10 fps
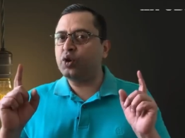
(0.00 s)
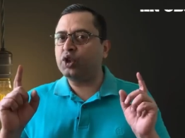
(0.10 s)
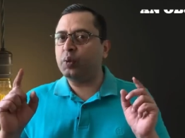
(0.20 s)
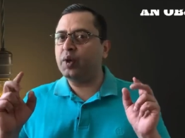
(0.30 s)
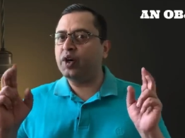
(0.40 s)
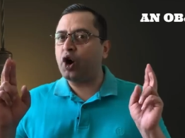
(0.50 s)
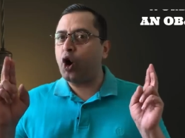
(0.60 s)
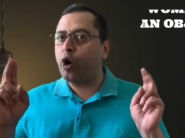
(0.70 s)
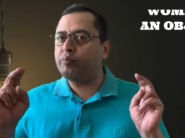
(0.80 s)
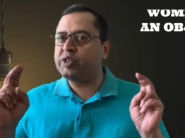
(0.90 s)
note the word
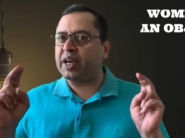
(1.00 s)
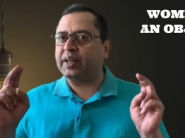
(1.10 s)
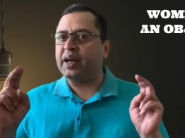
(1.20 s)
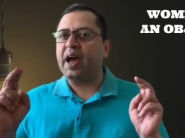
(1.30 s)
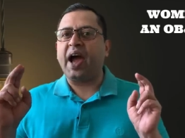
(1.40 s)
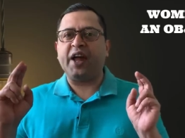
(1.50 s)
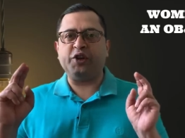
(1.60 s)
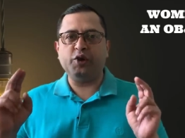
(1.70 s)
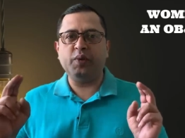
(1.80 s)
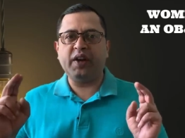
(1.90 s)
object
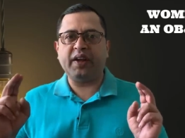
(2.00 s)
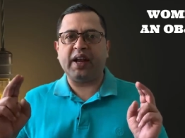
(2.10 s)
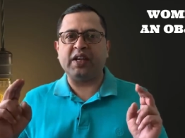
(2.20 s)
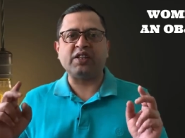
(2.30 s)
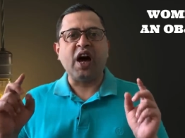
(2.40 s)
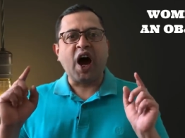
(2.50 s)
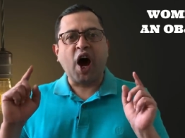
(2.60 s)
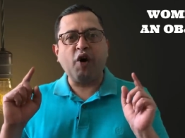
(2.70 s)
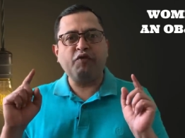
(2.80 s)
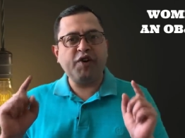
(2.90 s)
and you will realize
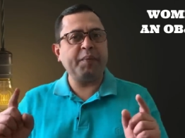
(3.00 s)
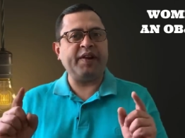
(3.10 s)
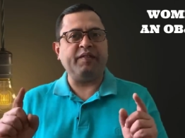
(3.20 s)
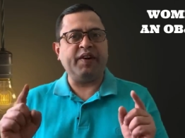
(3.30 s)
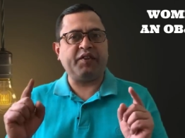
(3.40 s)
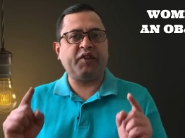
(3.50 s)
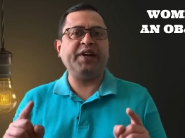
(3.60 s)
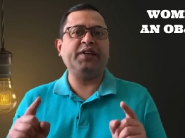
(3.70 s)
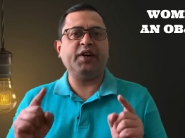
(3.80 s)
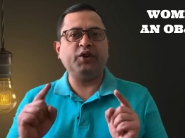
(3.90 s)
how women were
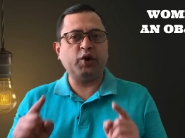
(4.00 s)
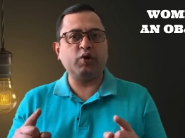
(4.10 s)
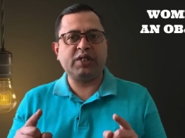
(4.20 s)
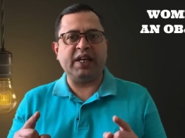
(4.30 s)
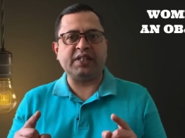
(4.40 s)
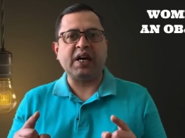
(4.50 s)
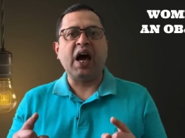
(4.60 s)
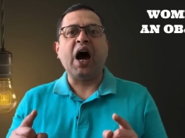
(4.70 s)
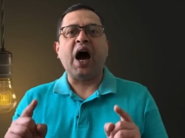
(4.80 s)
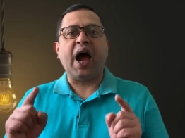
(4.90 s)
treated in those days
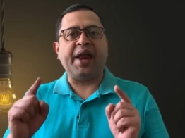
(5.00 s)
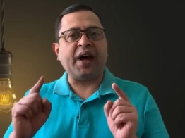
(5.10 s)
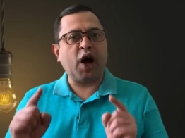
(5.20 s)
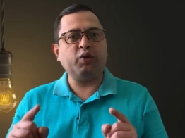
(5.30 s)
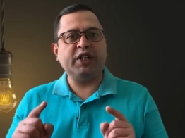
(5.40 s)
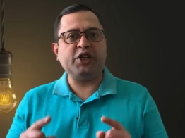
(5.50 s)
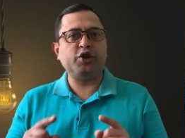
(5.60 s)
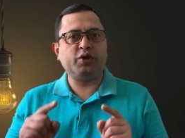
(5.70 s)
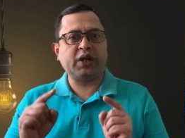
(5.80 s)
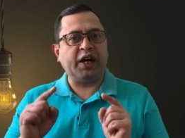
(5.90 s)
and how they
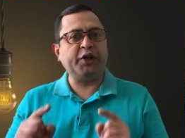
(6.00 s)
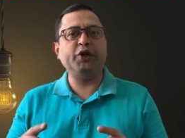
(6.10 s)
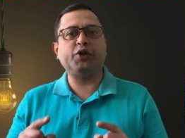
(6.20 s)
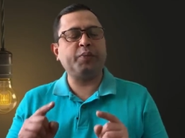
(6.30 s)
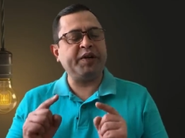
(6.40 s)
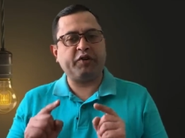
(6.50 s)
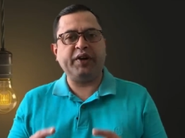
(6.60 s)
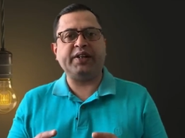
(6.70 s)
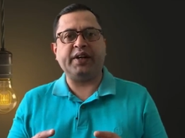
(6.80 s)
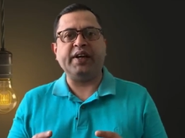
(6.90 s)
should continue to be
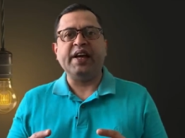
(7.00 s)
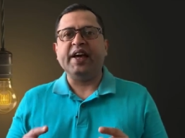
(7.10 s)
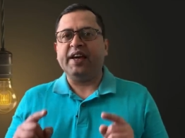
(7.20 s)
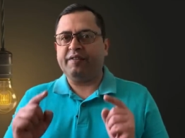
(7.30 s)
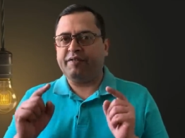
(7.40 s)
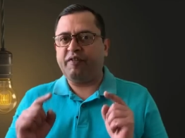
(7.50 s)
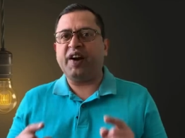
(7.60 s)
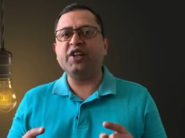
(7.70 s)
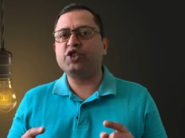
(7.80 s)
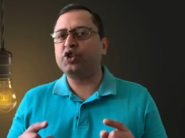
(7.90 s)
treated if
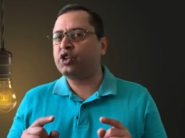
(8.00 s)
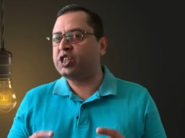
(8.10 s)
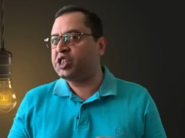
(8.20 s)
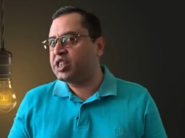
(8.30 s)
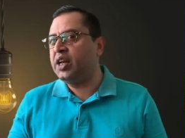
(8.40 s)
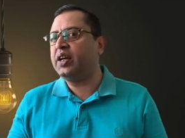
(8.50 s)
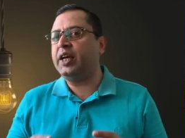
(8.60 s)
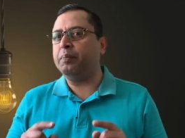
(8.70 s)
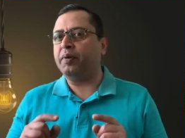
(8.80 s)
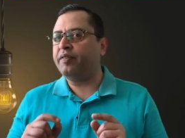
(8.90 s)
one is to still
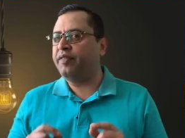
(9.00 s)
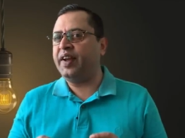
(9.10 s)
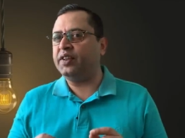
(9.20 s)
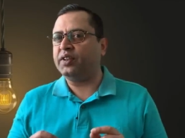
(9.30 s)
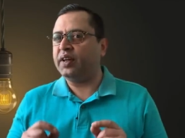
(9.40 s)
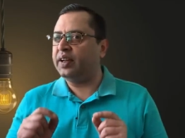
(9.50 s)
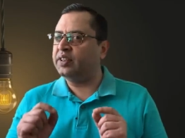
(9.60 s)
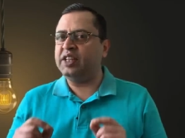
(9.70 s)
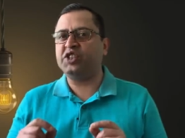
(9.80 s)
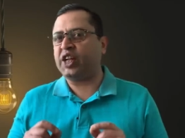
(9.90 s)
keep faith in
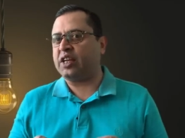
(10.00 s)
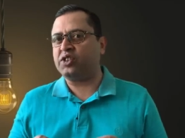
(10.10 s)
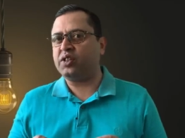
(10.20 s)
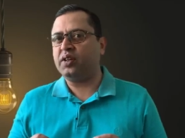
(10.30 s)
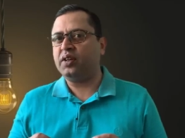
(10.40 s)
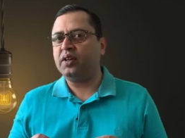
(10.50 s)
these texts.